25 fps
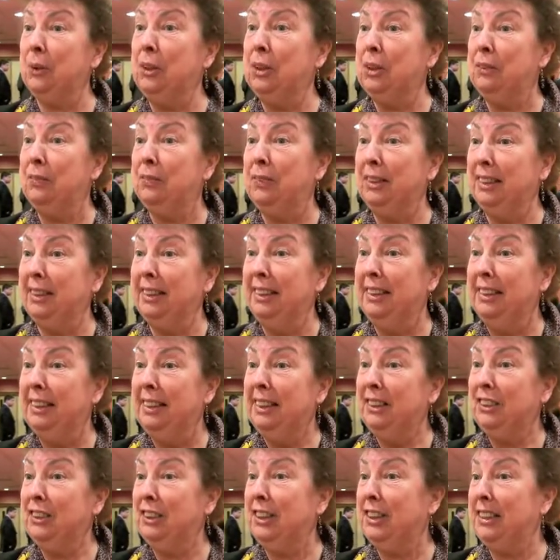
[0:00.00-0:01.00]
wonderful
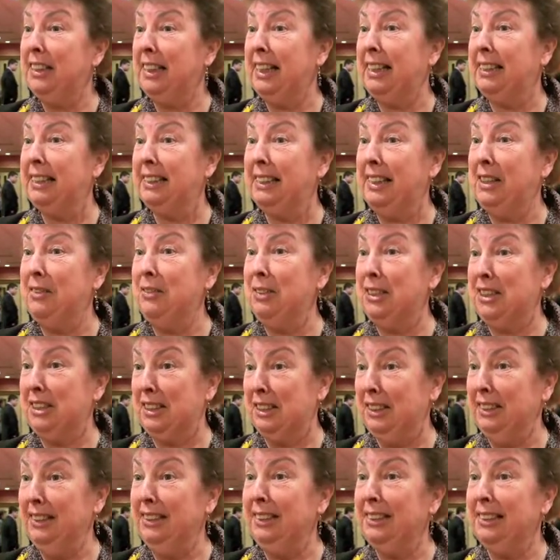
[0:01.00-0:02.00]
GCSE
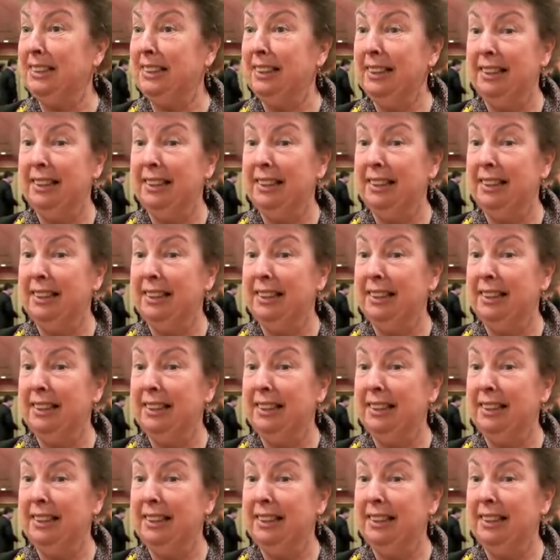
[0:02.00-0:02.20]
results,